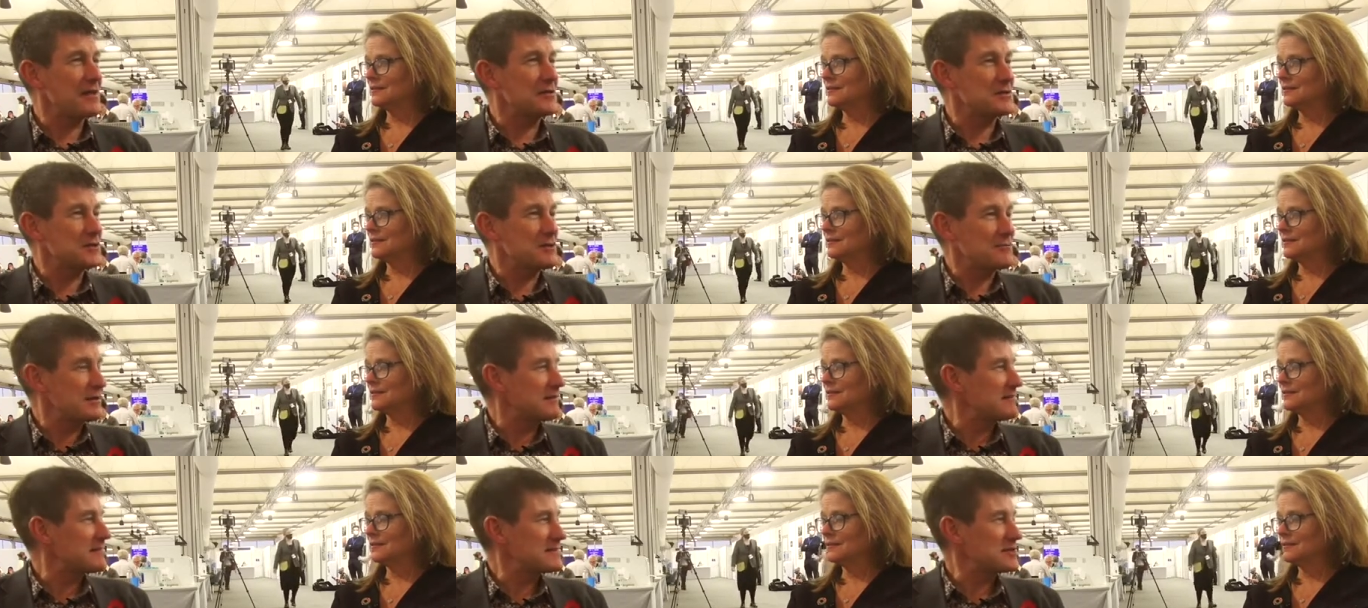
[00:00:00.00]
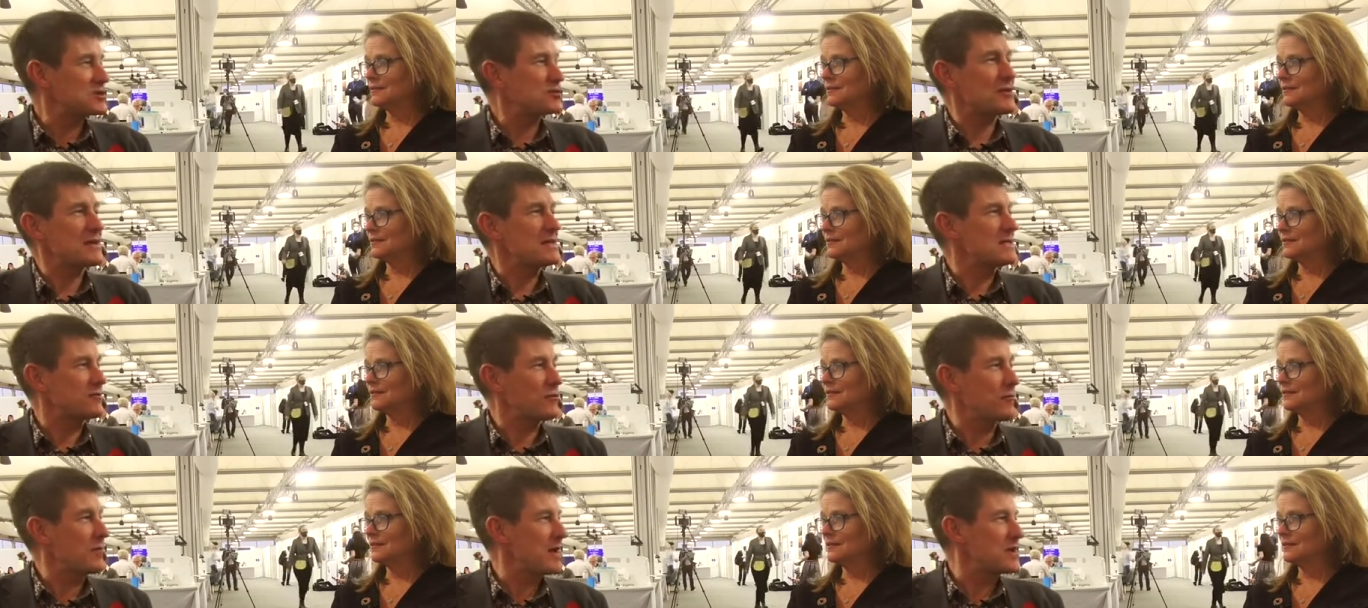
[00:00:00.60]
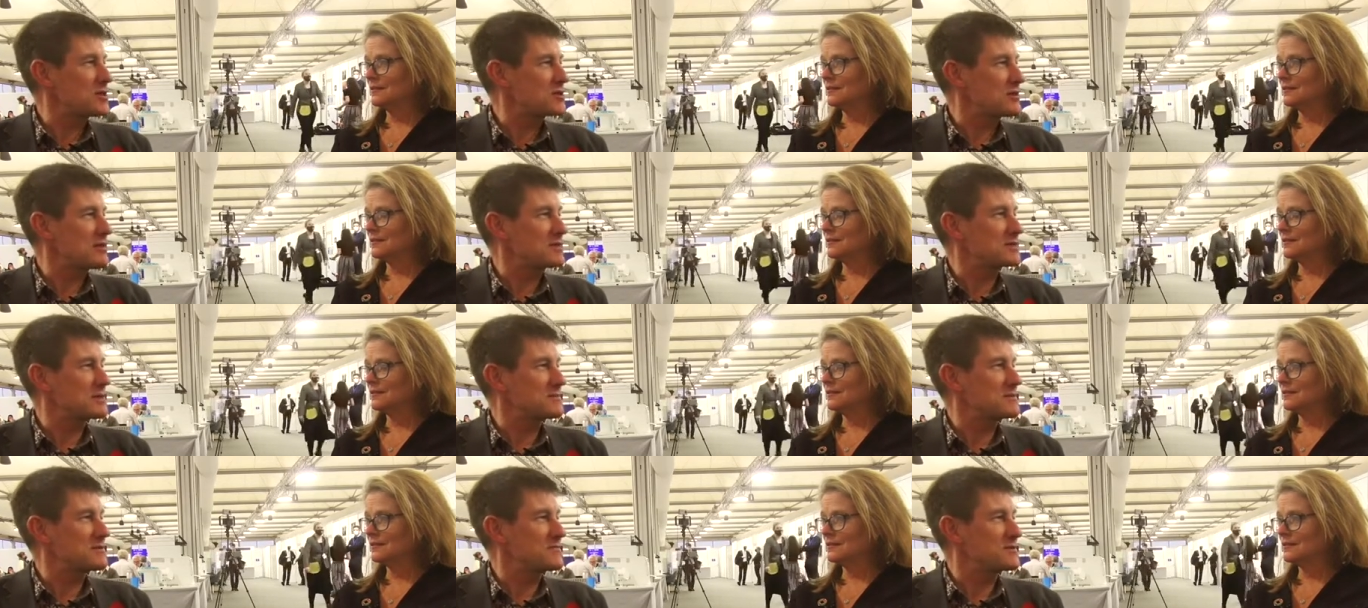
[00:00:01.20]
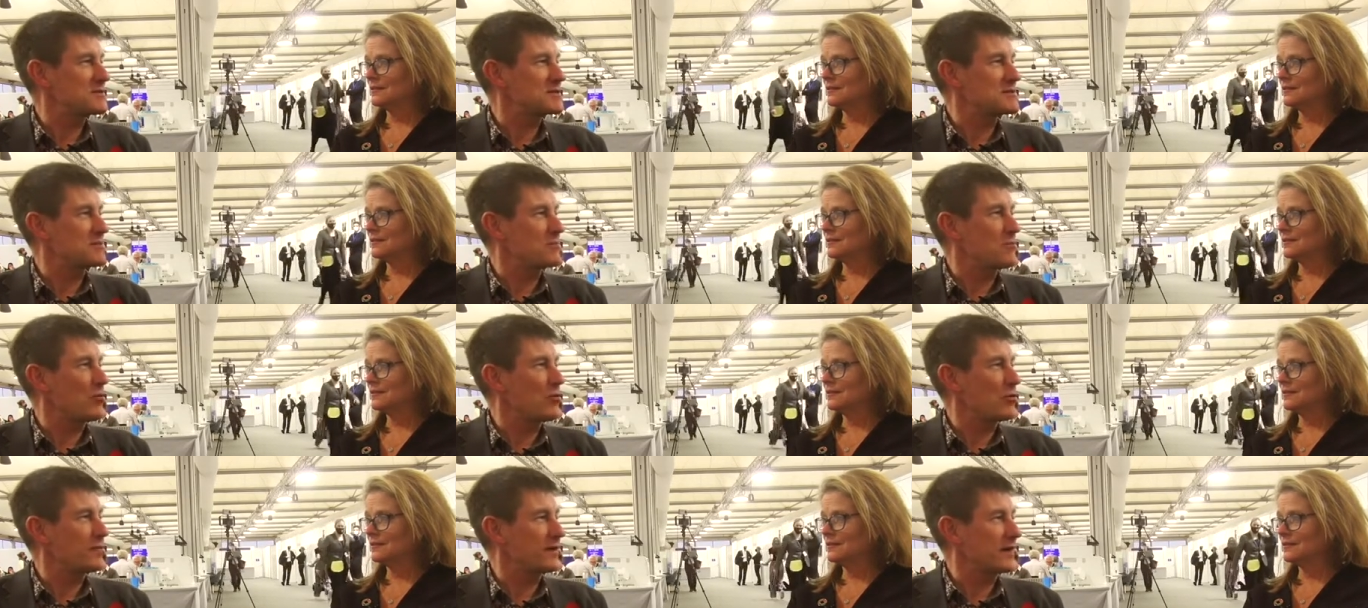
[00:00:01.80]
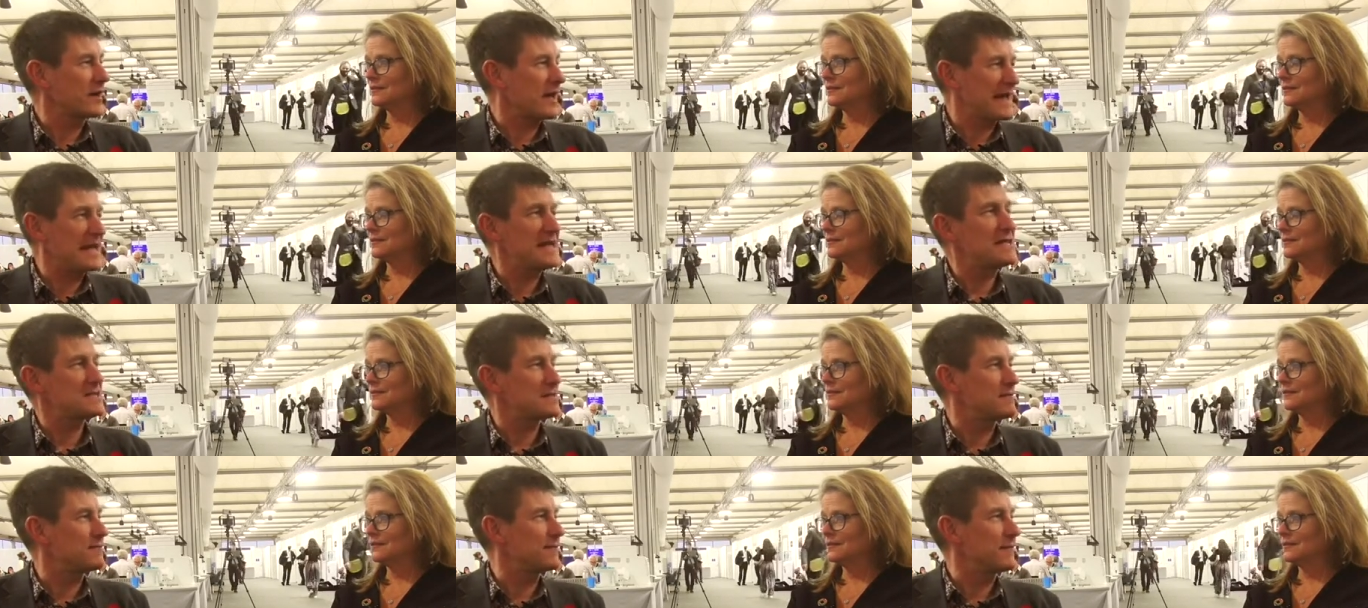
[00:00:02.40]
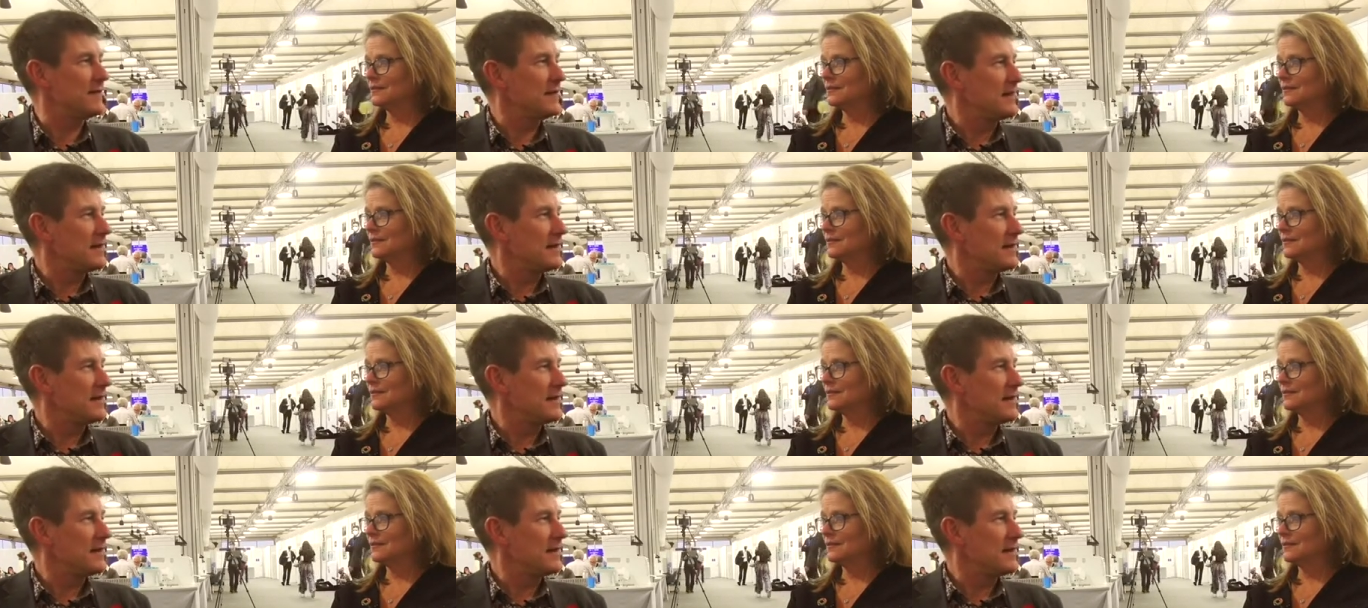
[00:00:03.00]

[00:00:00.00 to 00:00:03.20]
Speaker 1: do you think there's a transformation in terms of just more of a cohesive